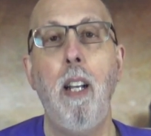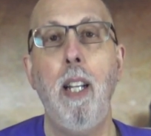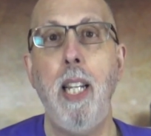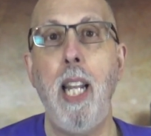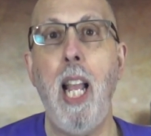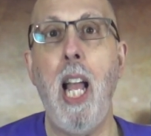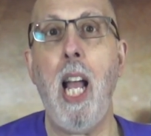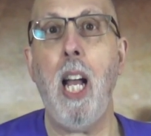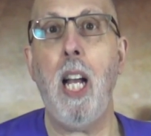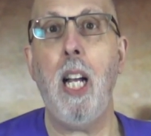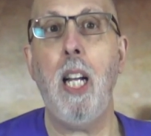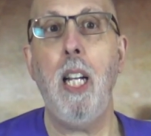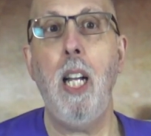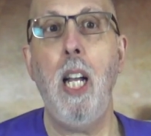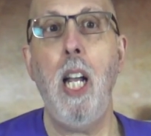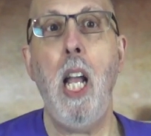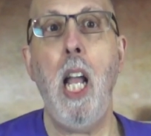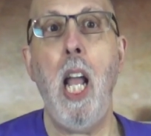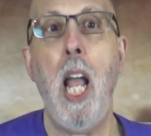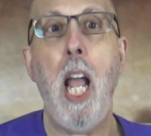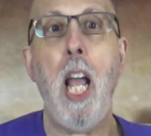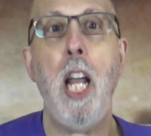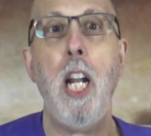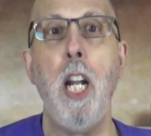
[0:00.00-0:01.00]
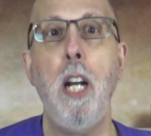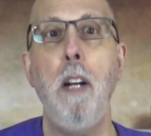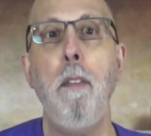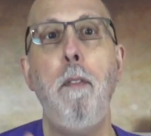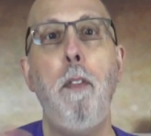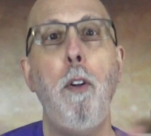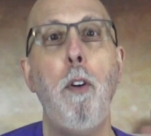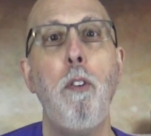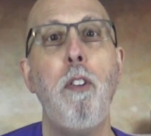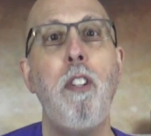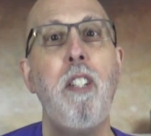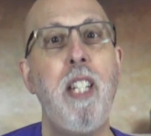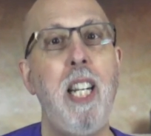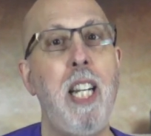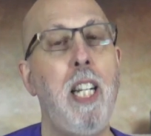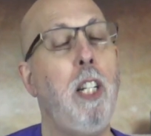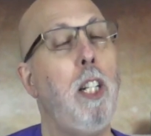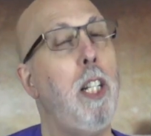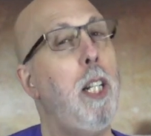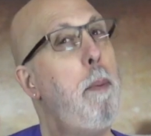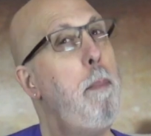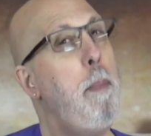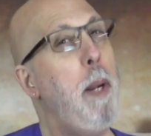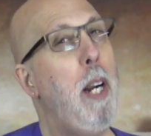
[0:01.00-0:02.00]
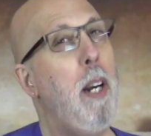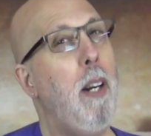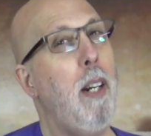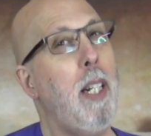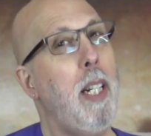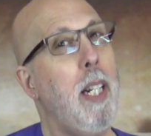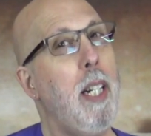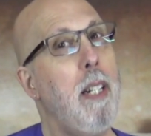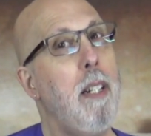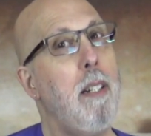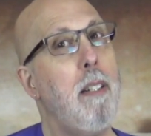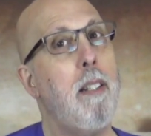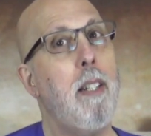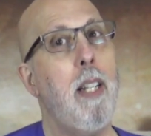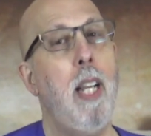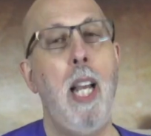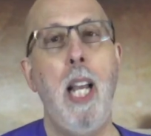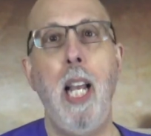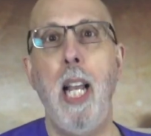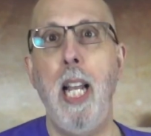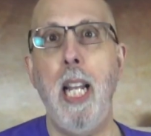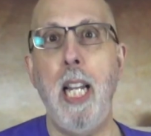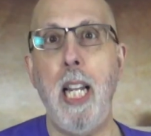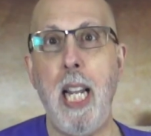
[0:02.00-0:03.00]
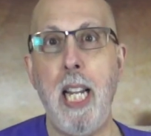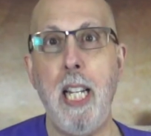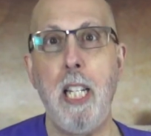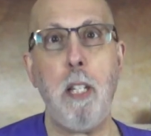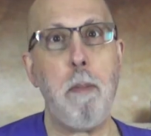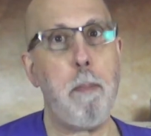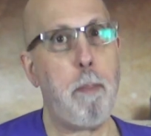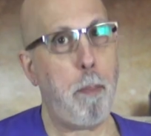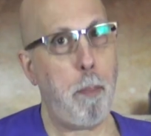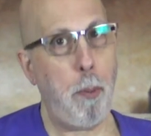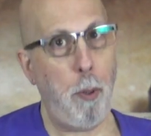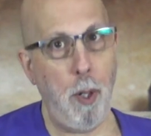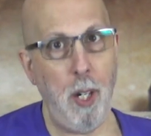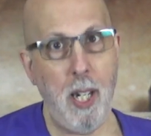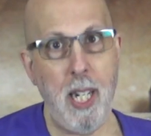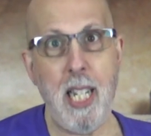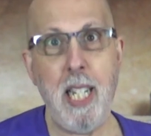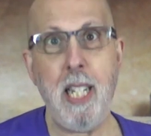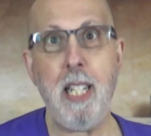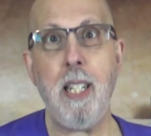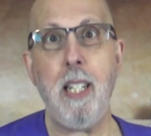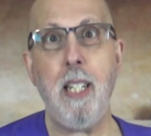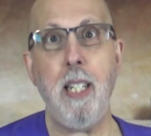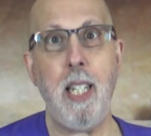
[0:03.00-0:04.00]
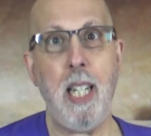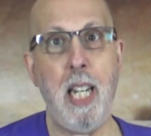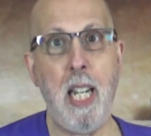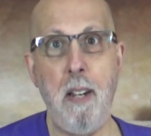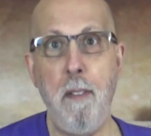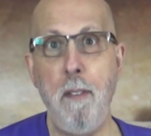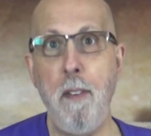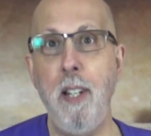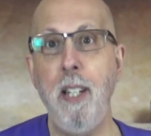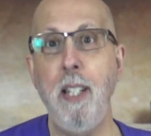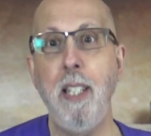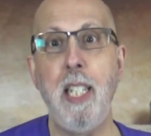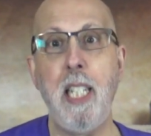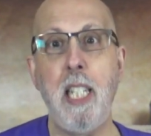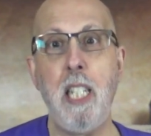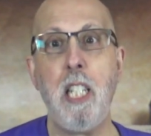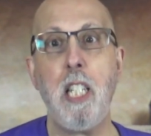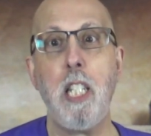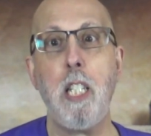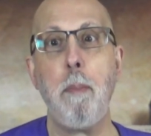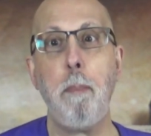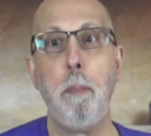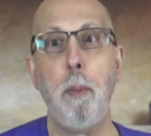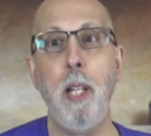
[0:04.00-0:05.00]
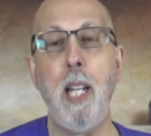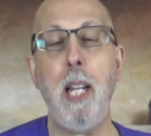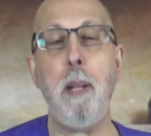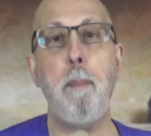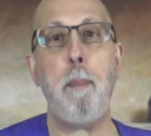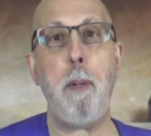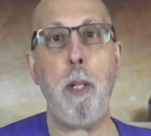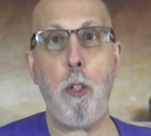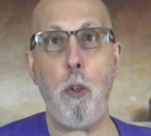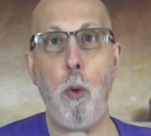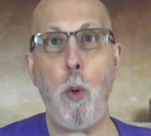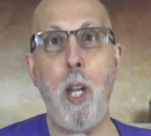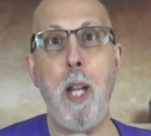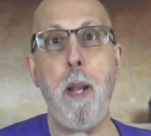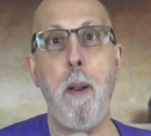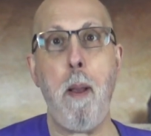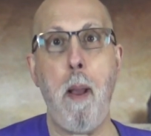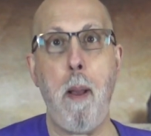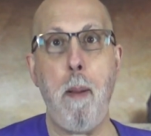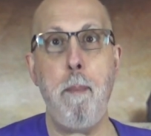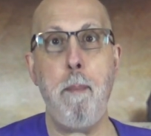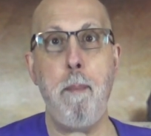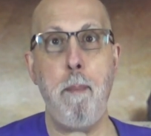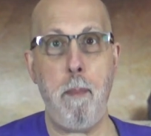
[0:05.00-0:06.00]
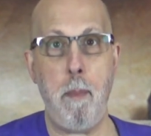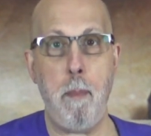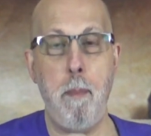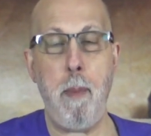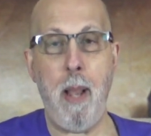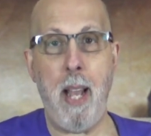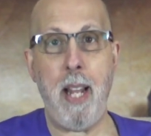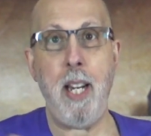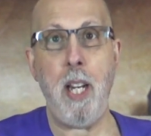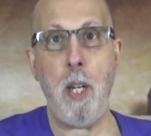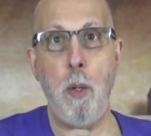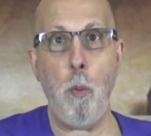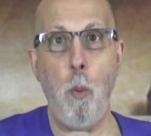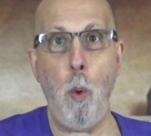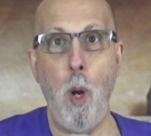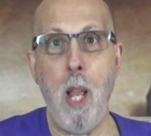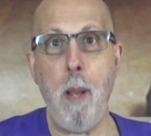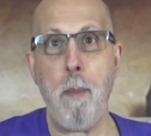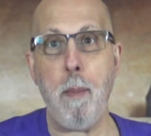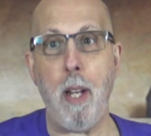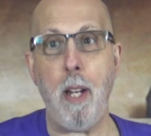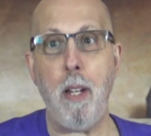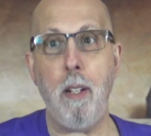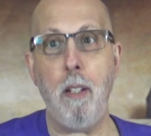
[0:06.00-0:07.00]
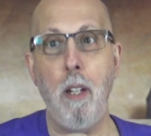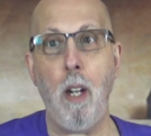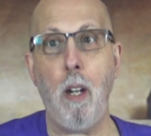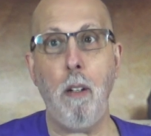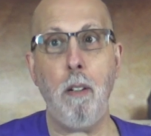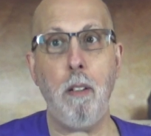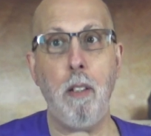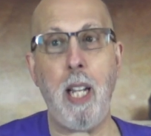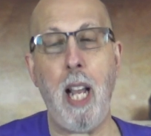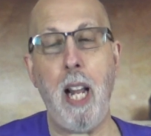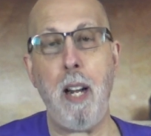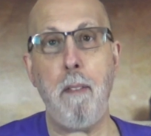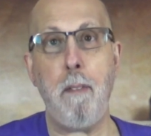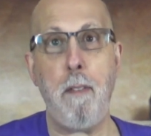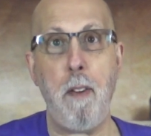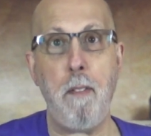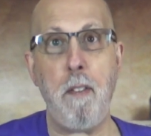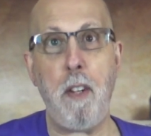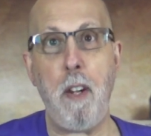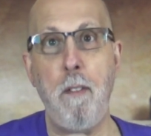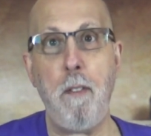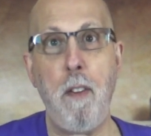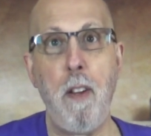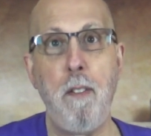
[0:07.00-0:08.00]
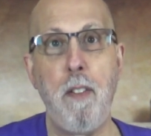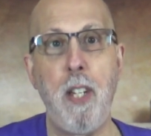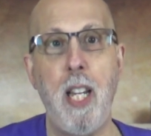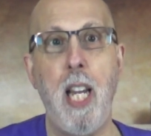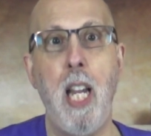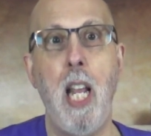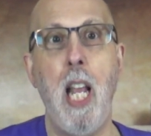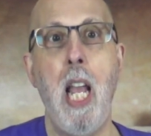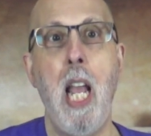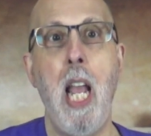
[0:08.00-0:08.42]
Yeah, and of those single Americans, it's pretty evenly split between men and women, you know, kind of 50 50.